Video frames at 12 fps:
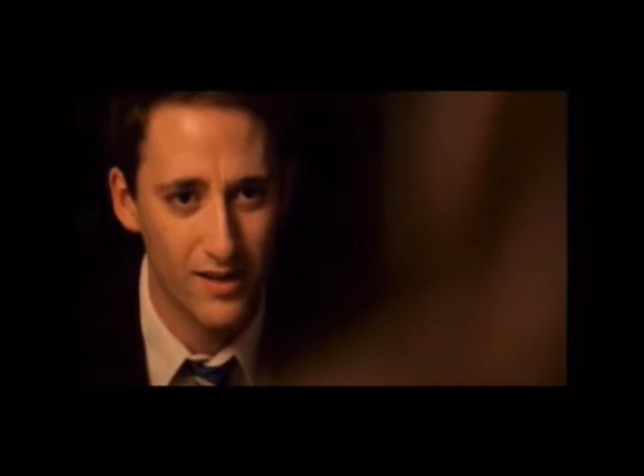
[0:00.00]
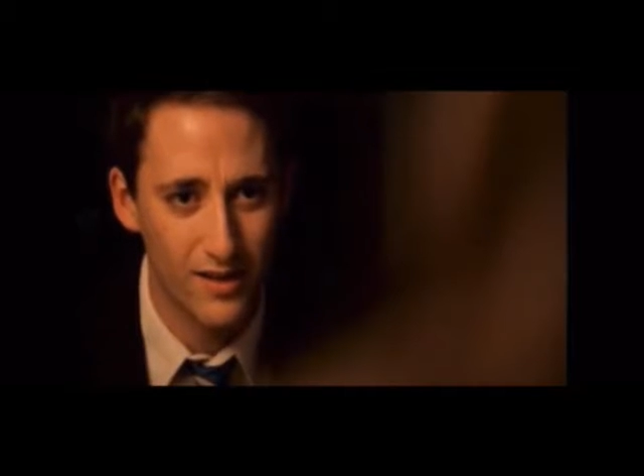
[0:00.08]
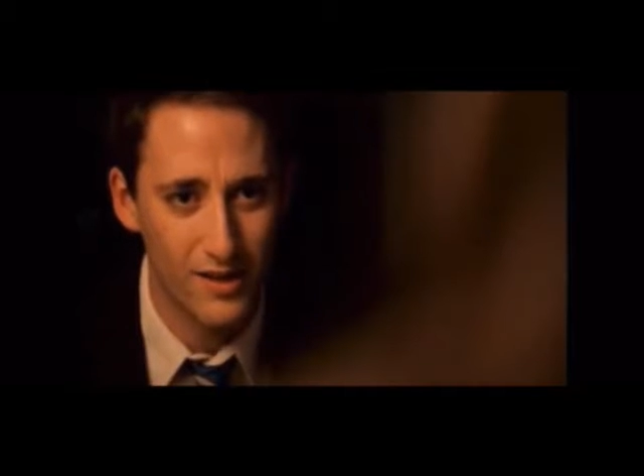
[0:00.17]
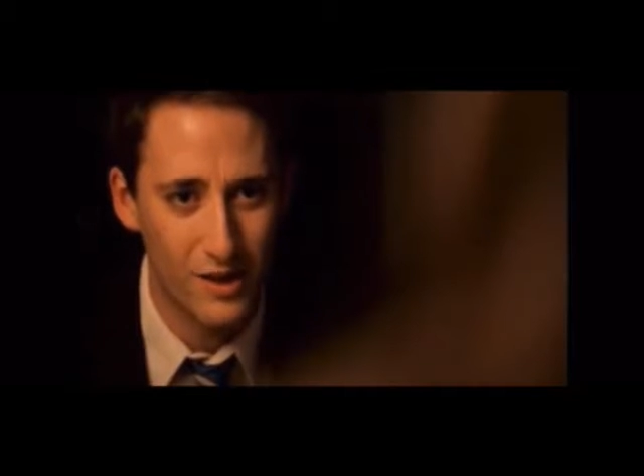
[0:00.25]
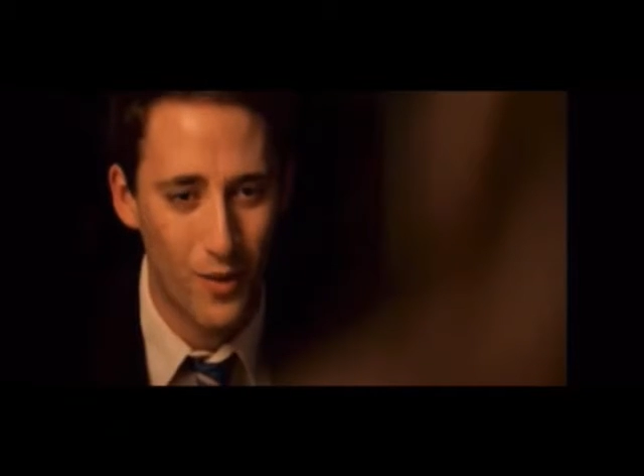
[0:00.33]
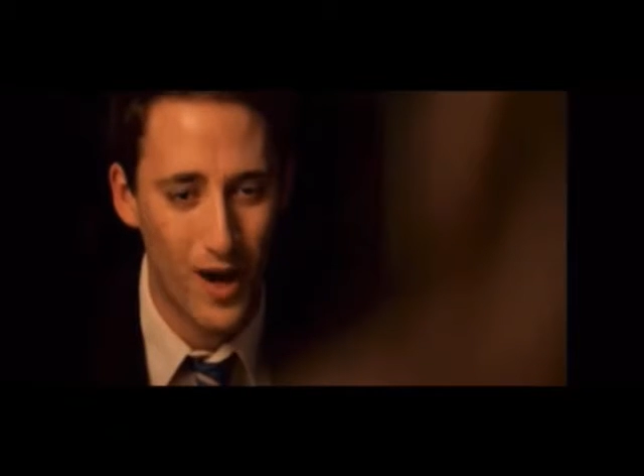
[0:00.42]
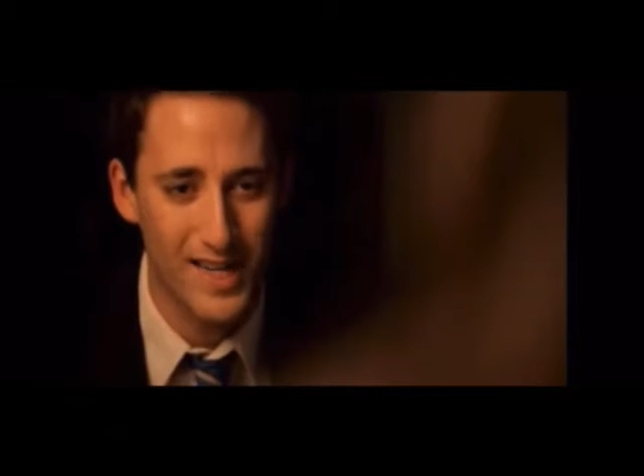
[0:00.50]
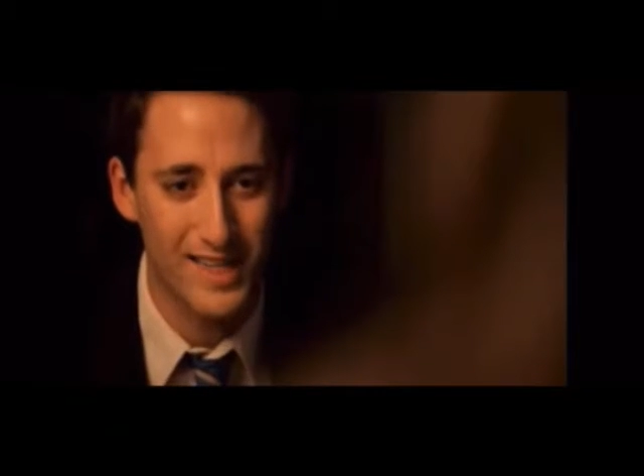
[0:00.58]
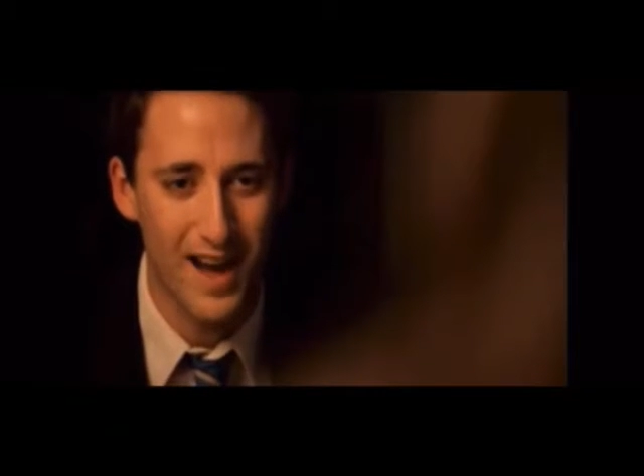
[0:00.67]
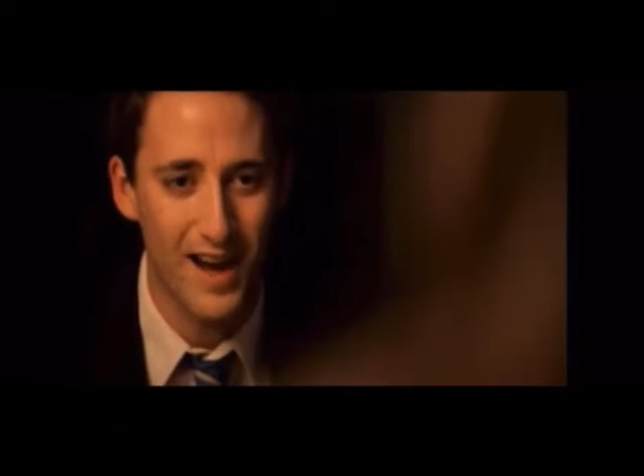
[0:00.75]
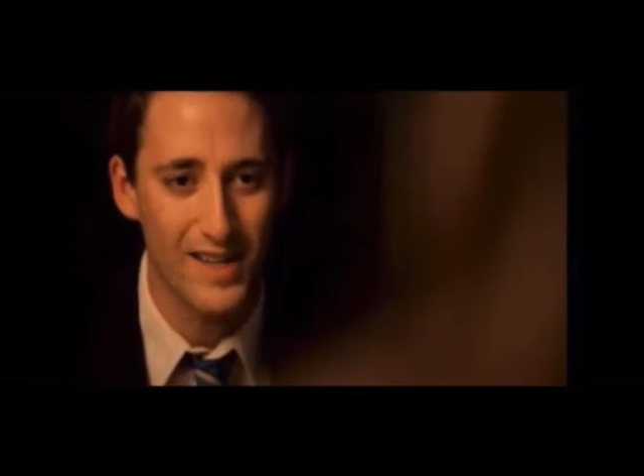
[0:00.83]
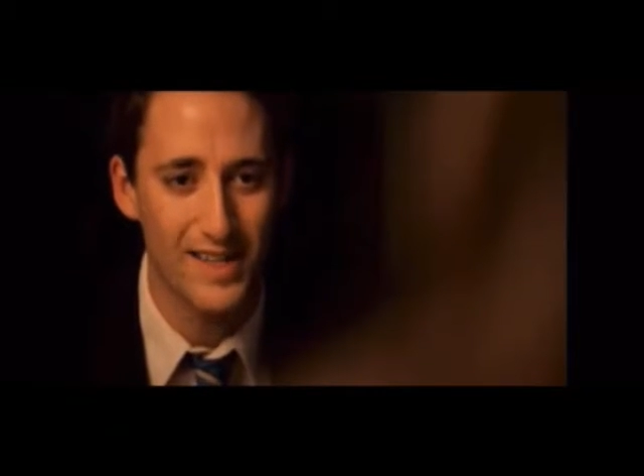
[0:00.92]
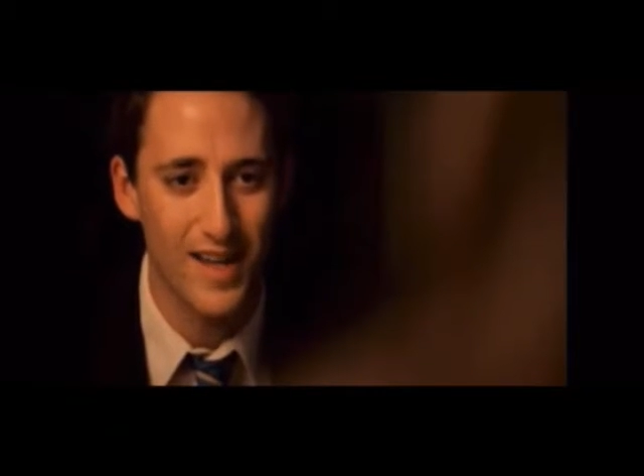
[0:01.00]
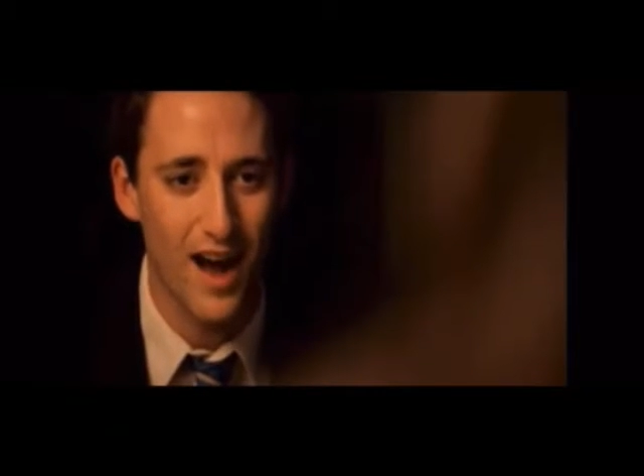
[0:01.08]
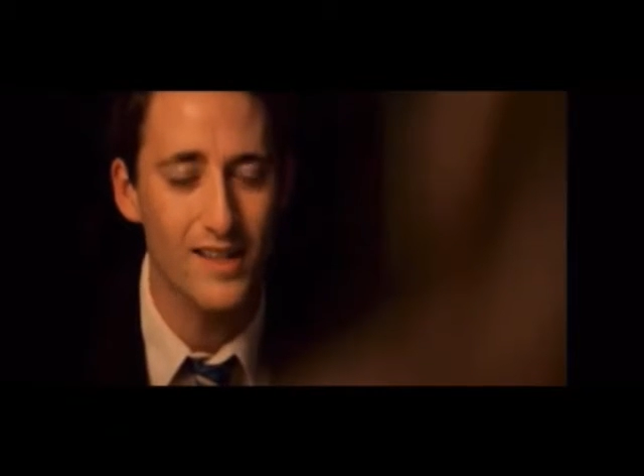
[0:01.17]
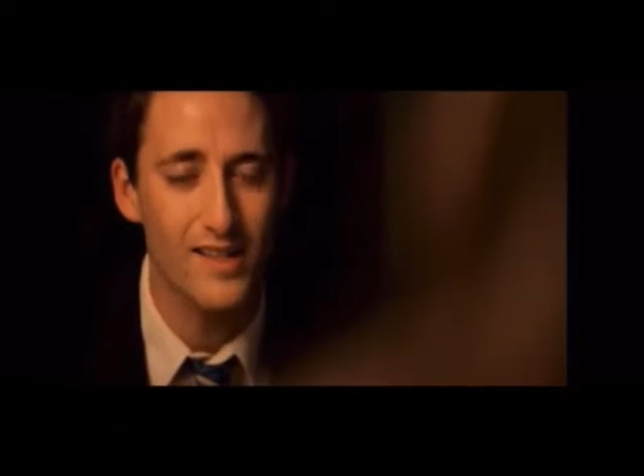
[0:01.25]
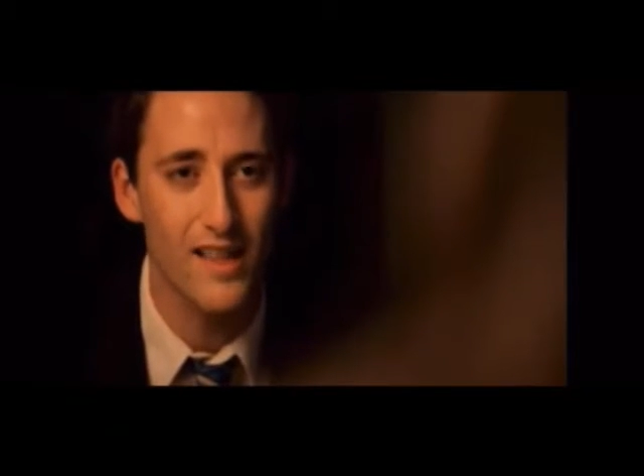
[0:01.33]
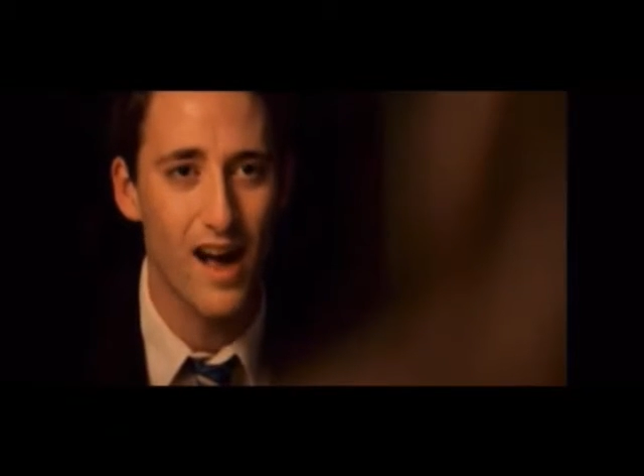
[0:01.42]
The way you tie your
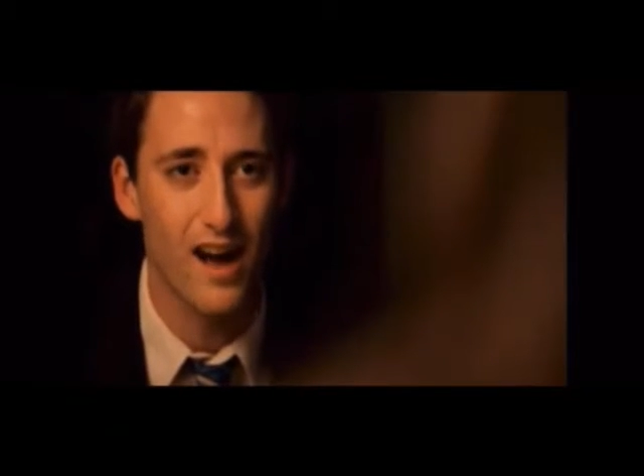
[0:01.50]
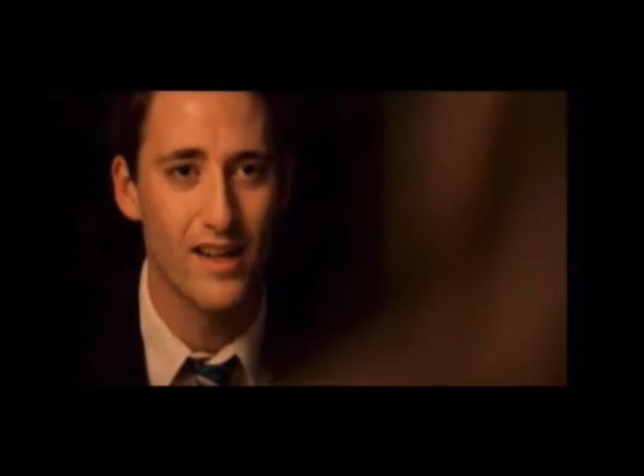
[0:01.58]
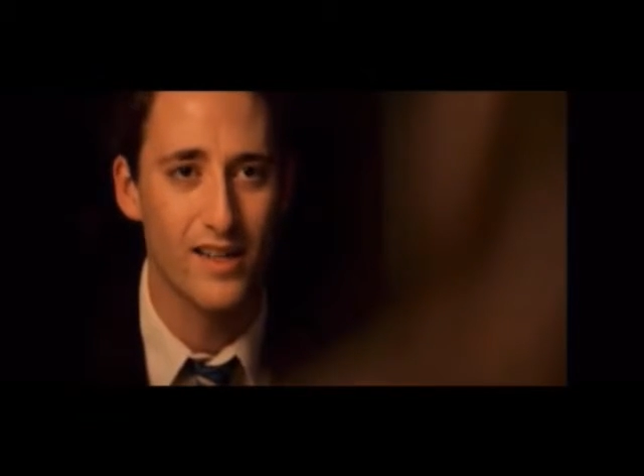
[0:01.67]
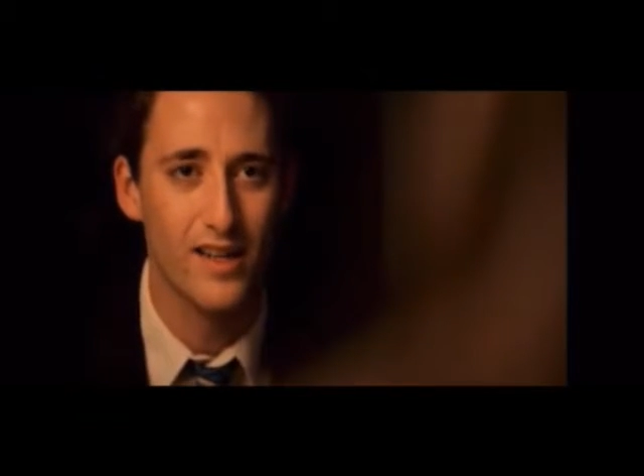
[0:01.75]
tie's a lie.